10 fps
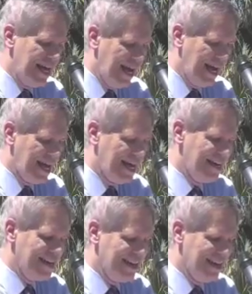
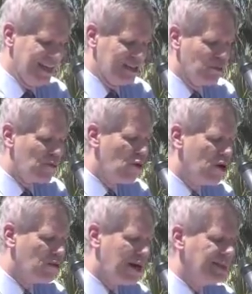and it's more
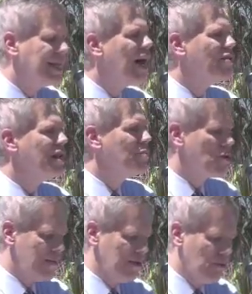polarized now than it
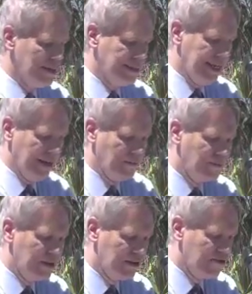probably was then.
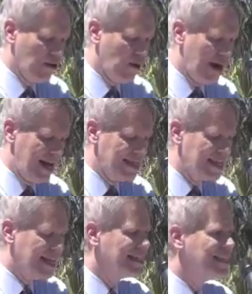So I
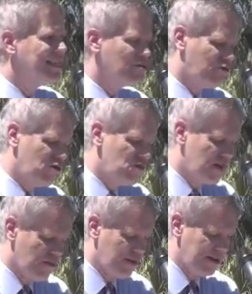think that's still true,
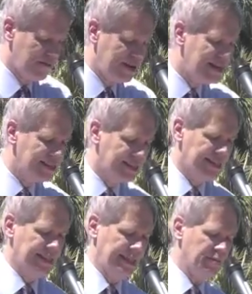but we didn't
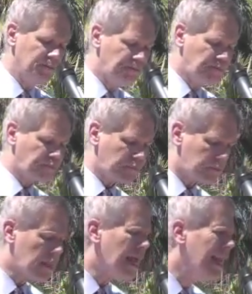succeed.
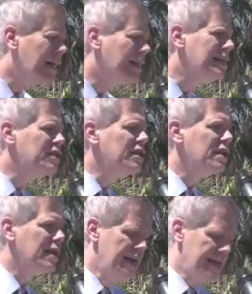And that leads
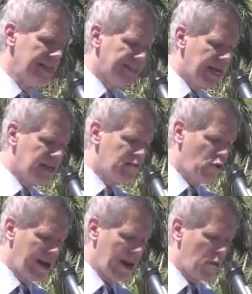into the second
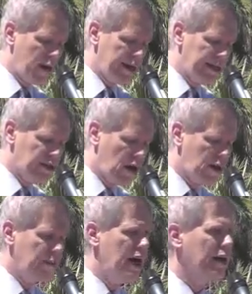point. I wanted to
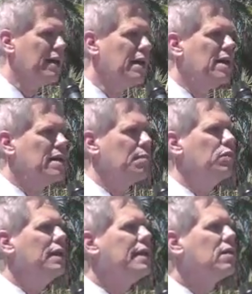talk about the
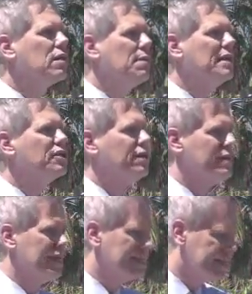political dimension of
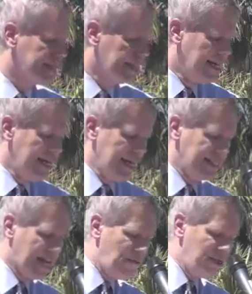this.
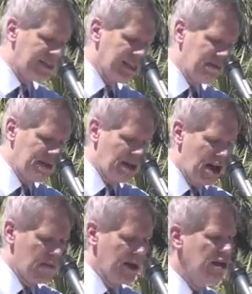It's obviously
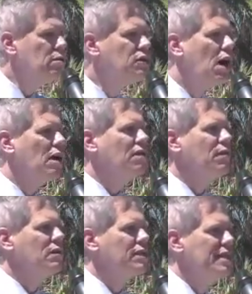become a huge
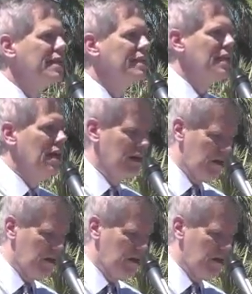controversy. It's